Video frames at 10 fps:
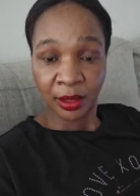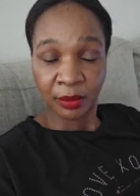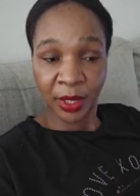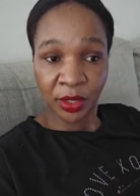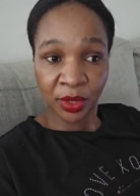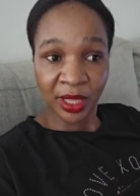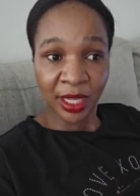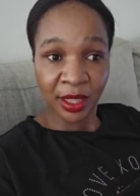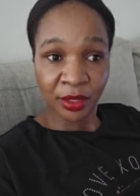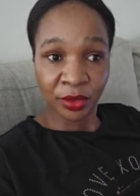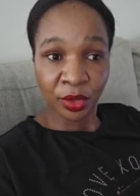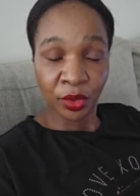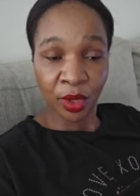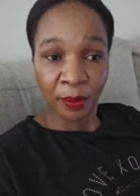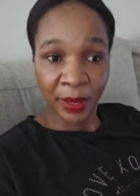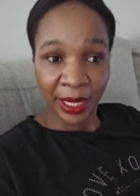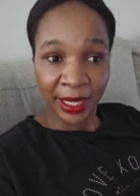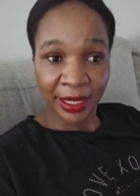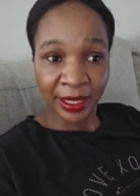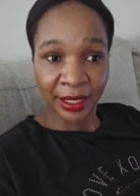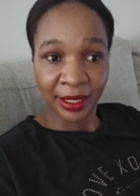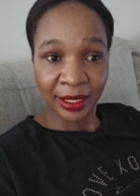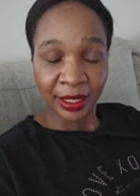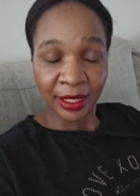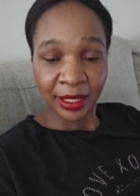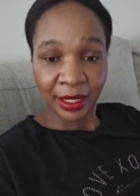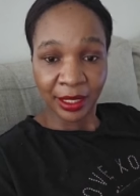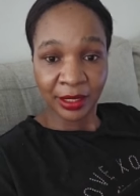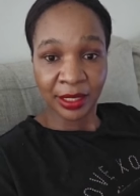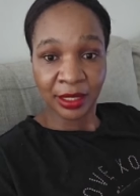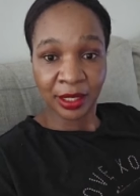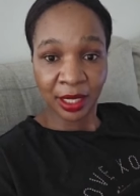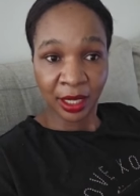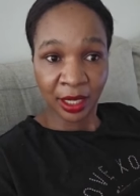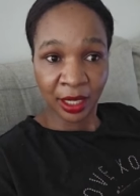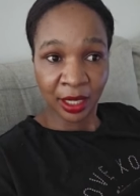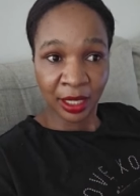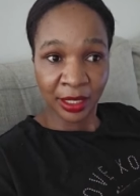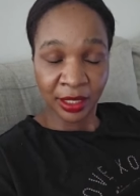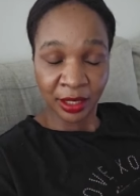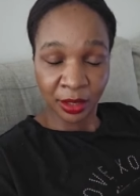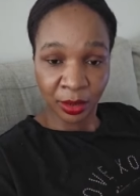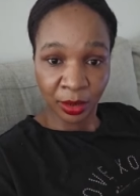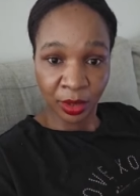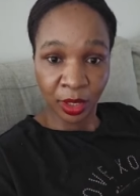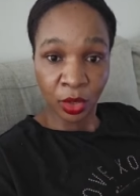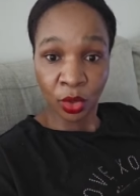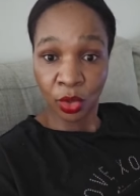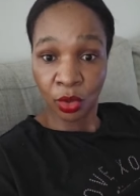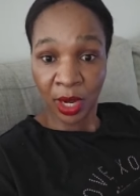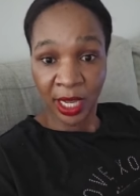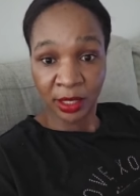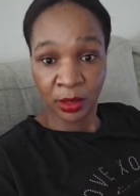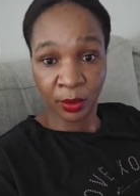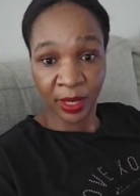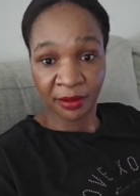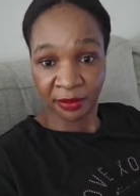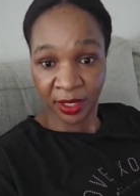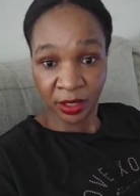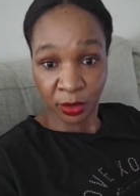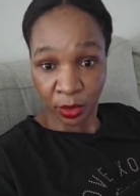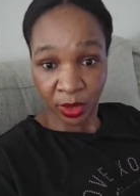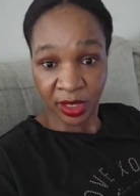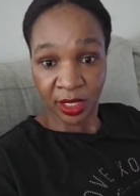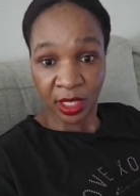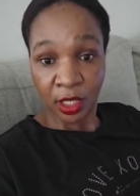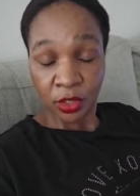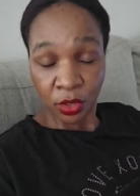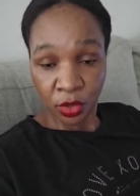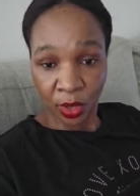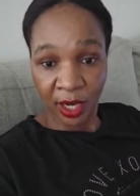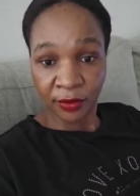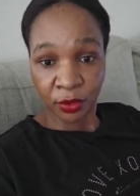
Make sure that the school you're applying is a legit school. Google has so many fake schools, so you have to